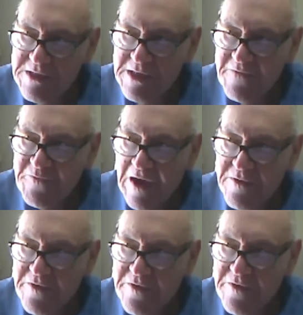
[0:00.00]

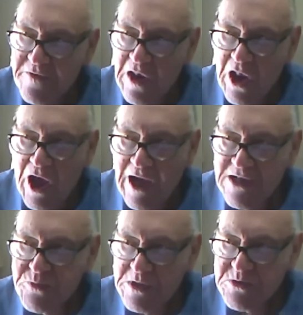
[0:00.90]
founded the
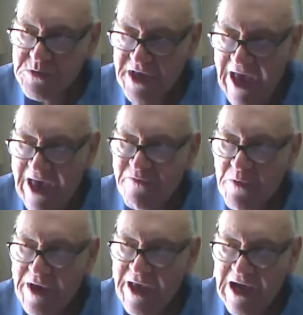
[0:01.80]
Lodge, which was a
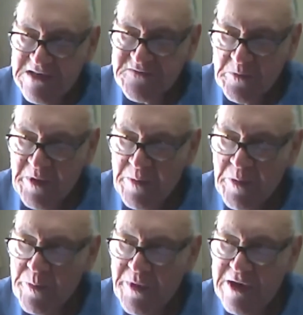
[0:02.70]
halfway house for
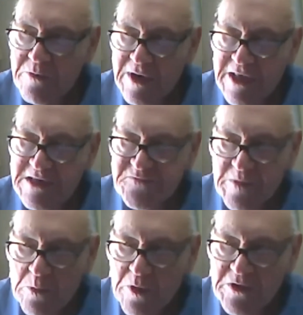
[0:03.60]
people being released
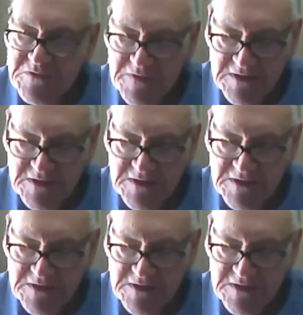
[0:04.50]
from Weathersville